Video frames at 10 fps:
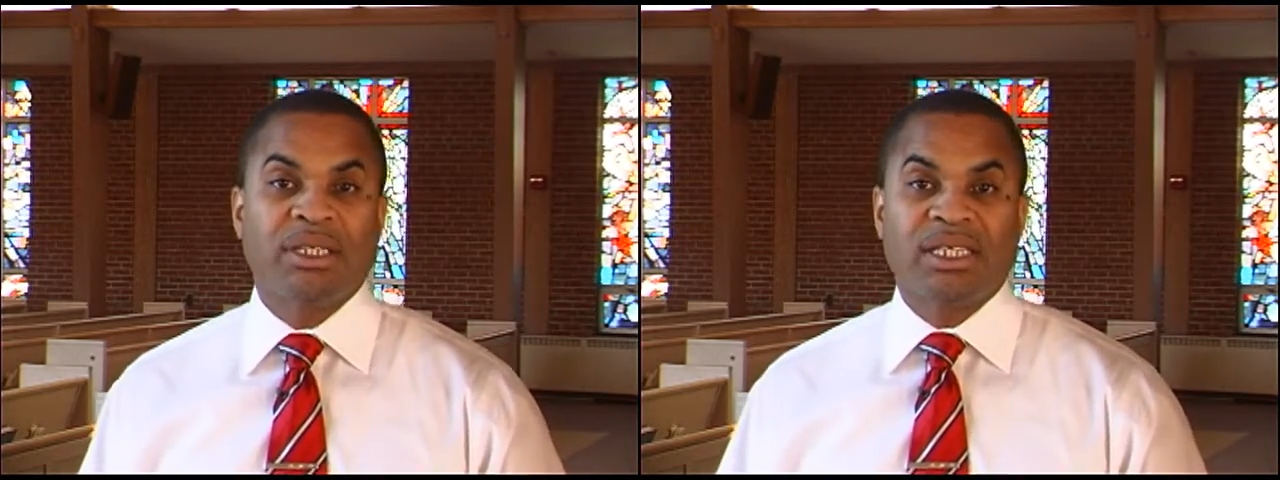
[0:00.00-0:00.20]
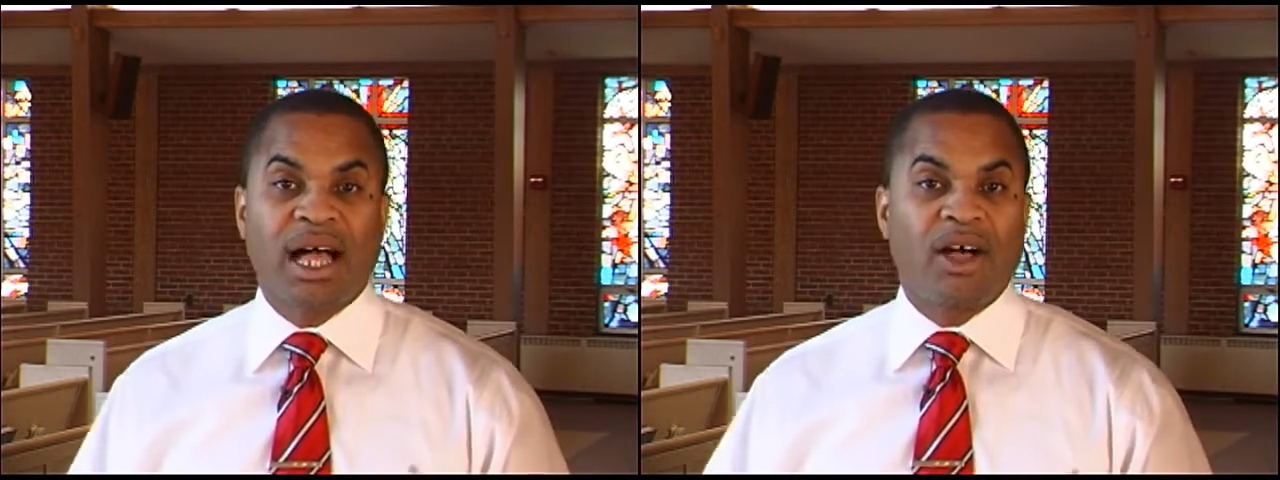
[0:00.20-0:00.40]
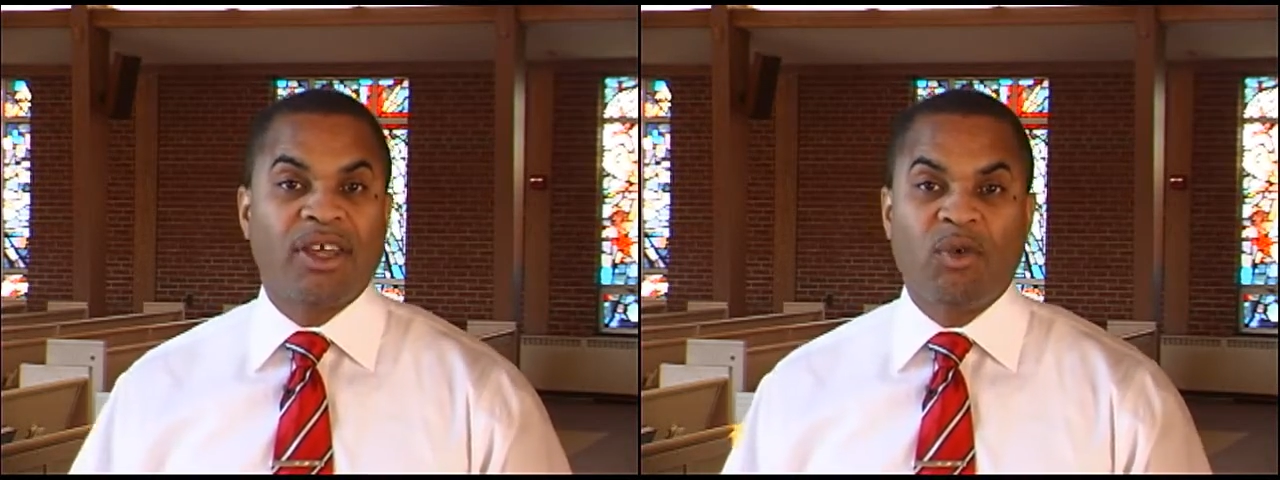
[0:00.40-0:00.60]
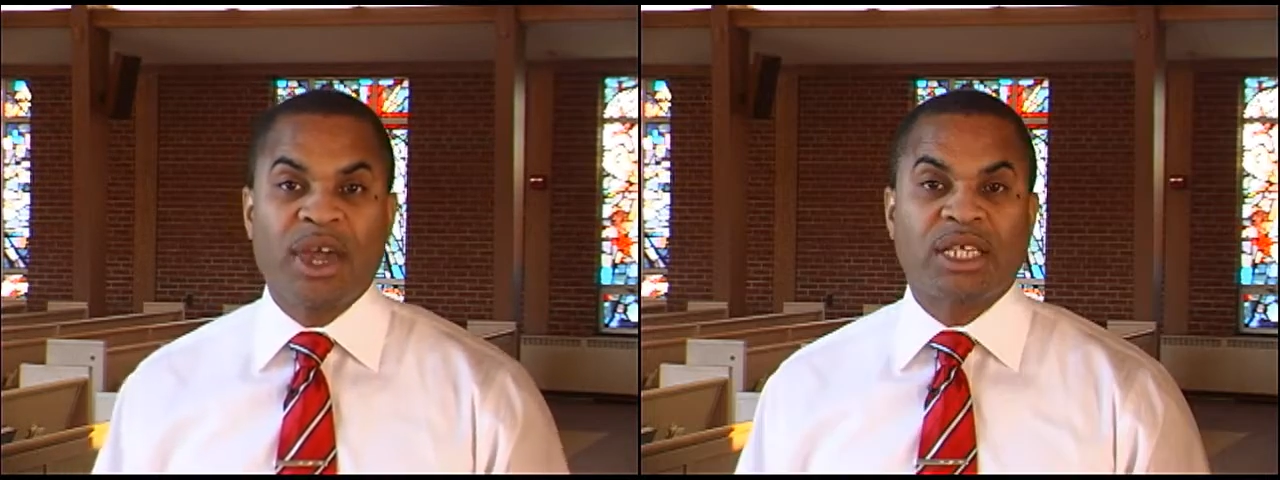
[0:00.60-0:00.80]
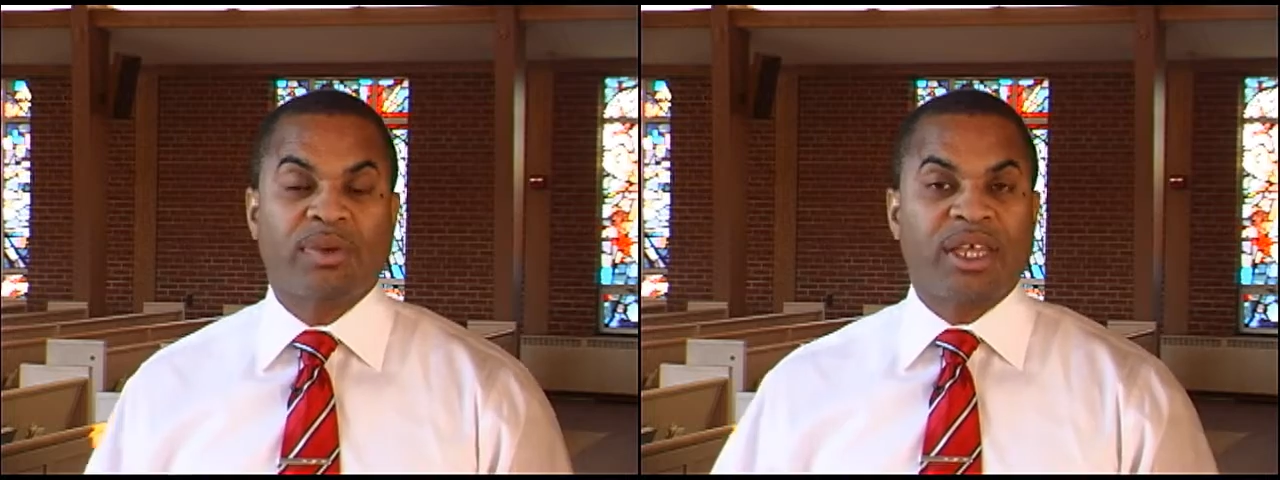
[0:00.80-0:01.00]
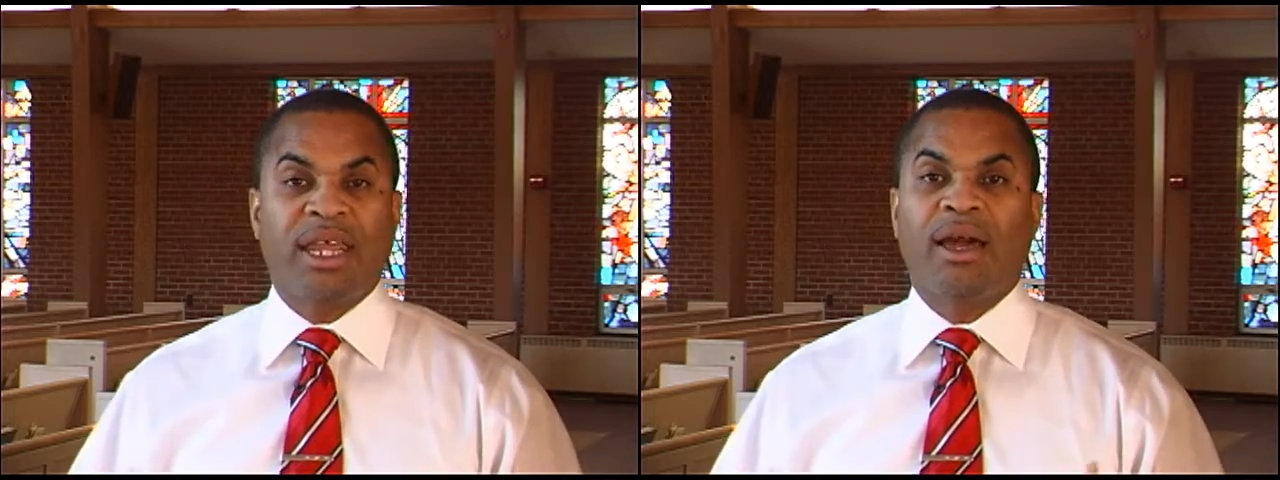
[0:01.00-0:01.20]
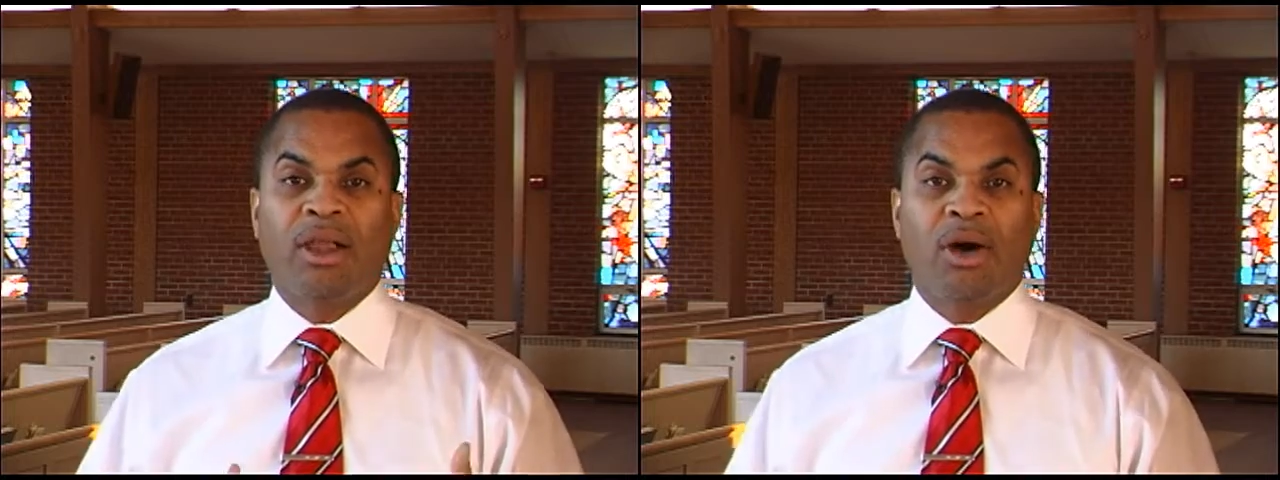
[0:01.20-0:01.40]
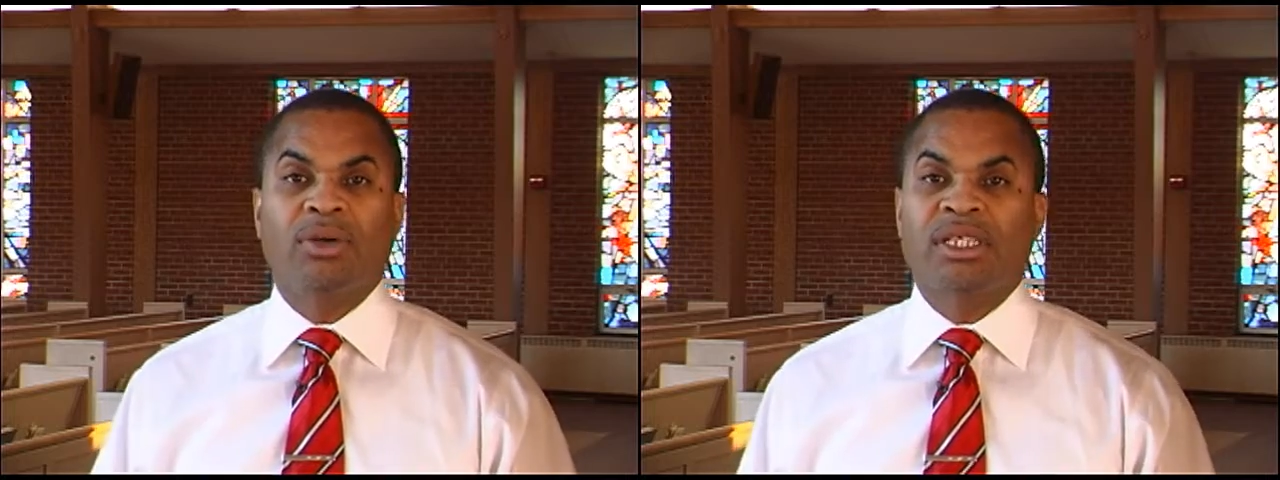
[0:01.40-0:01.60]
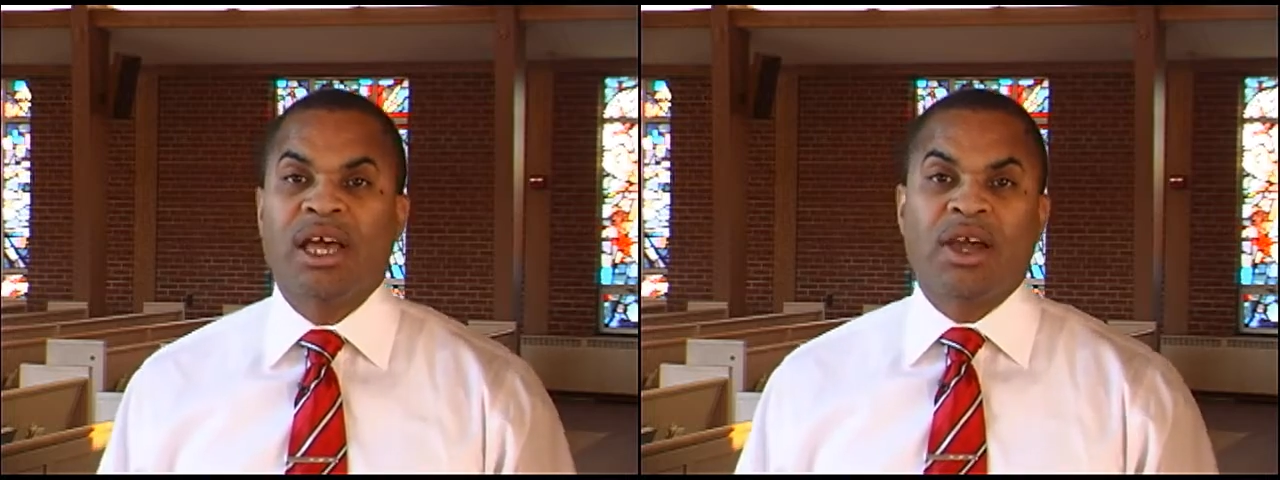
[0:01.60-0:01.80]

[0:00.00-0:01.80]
these holiday weeks. We're getting close.